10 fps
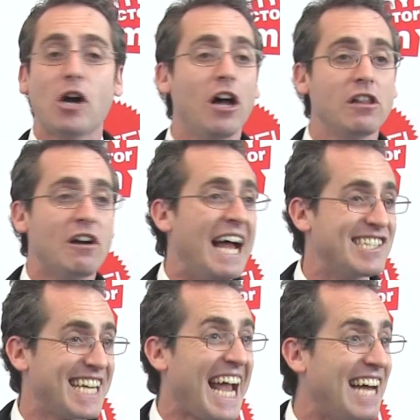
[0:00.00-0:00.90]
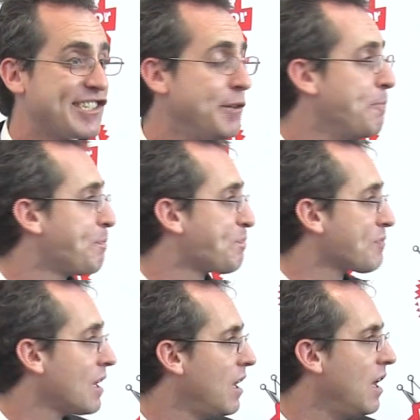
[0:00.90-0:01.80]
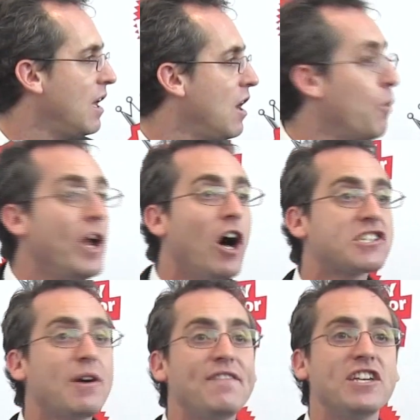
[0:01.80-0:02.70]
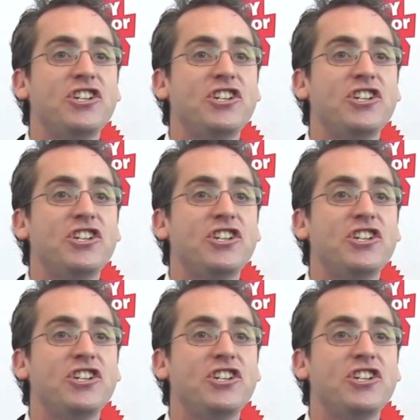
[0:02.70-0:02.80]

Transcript: color as the castle. We also have the